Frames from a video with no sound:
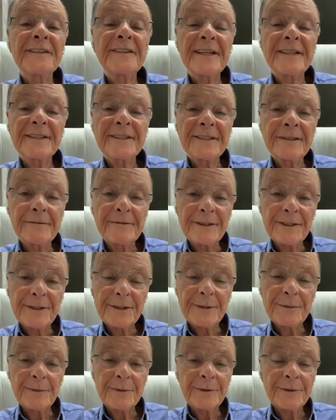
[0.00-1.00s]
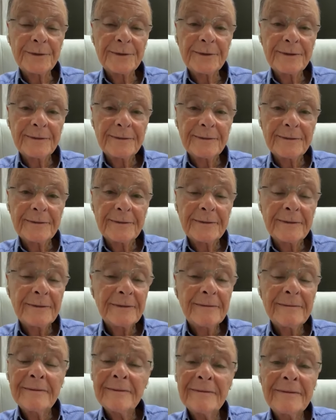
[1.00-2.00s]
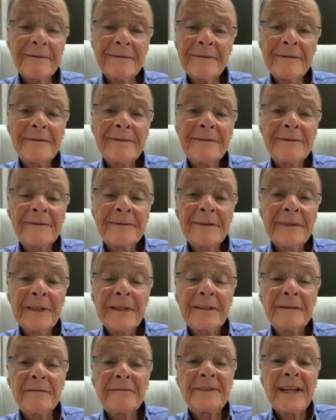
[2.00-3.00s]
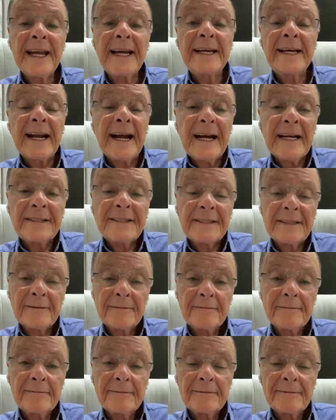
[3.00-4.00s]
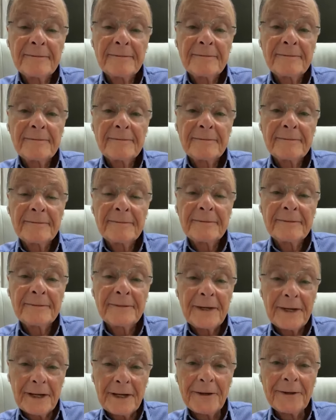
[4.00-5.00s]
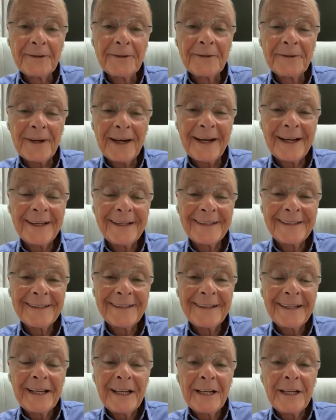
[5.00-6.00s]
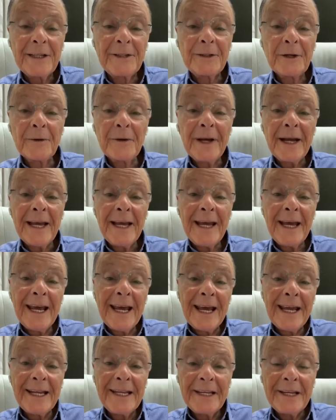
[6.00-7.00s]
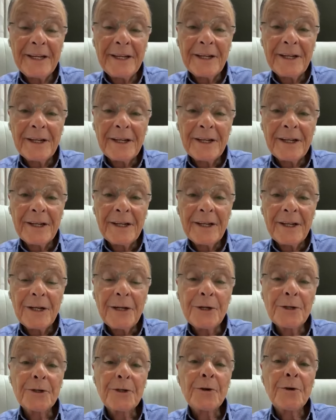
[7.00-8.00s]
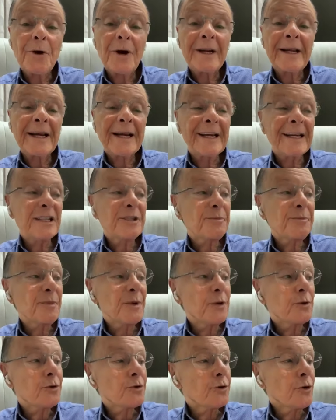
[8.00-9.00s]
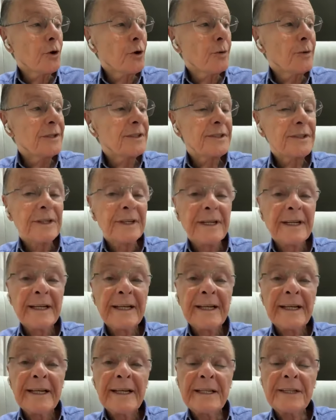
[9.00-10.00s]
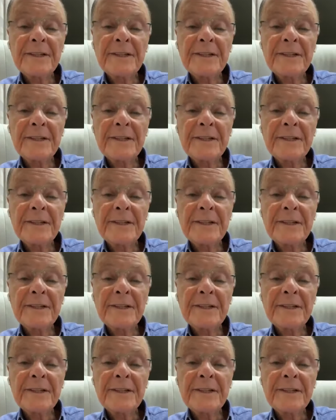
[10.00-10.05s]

carries the ostentations of this world? Makes no sense, isn't it? So he chooses those